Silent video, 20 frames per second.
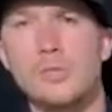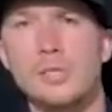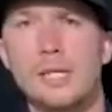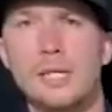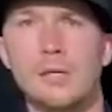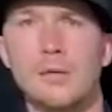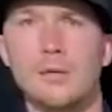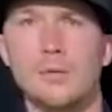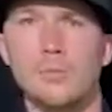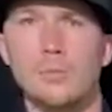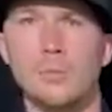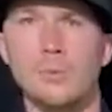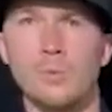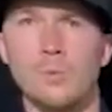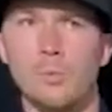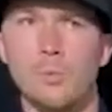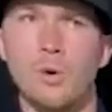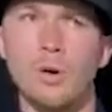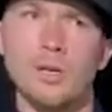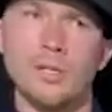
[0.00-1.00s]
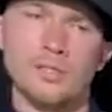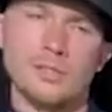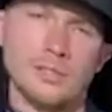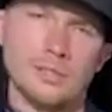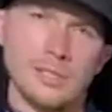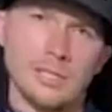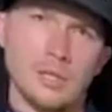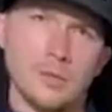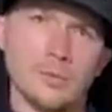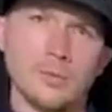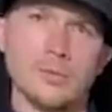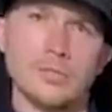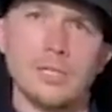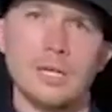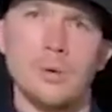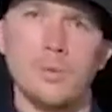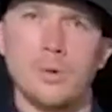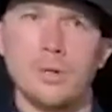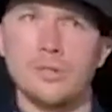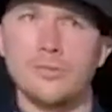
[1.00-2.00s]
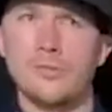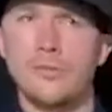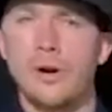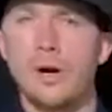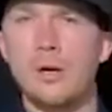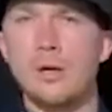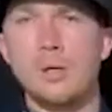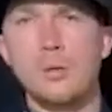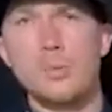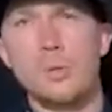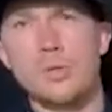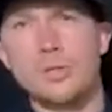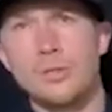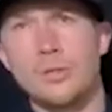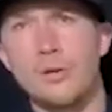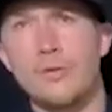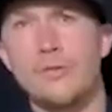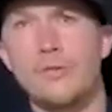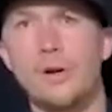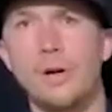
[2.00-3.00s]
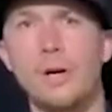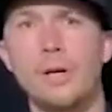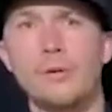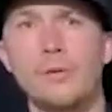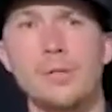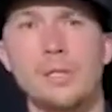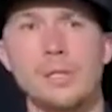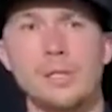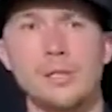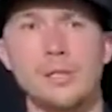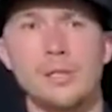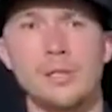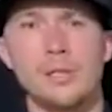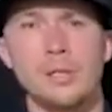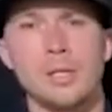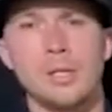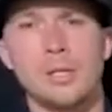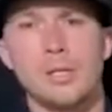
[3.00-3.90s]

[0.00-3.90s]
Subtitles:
out and why is the sequence out, what's firing, what's not firing, and